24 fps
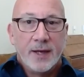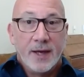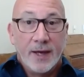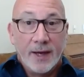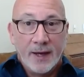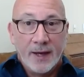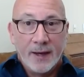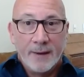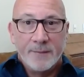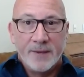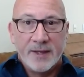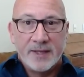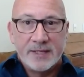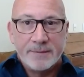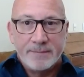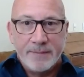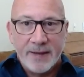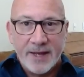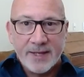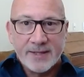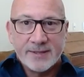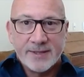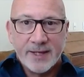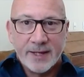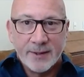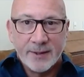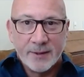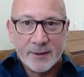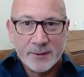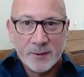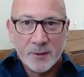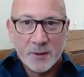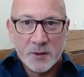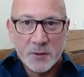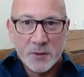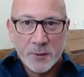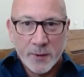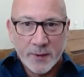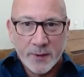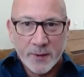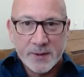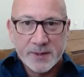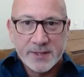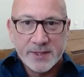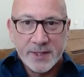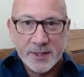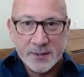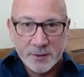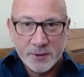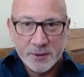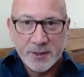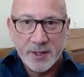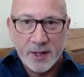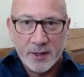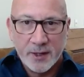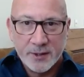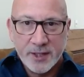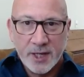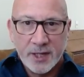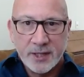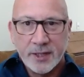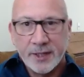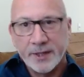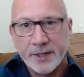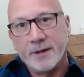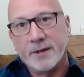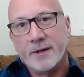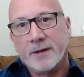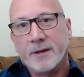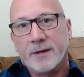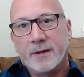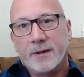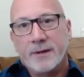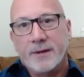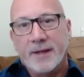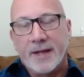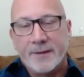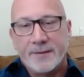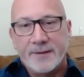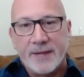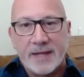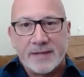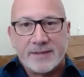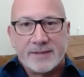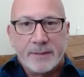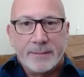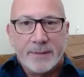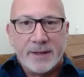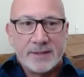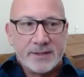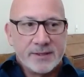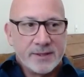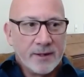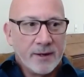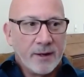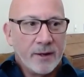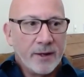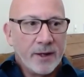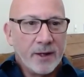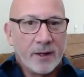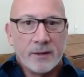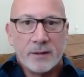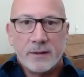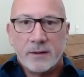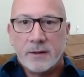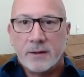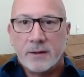it's best that your social worker sees your child juggling. That's the best scenario.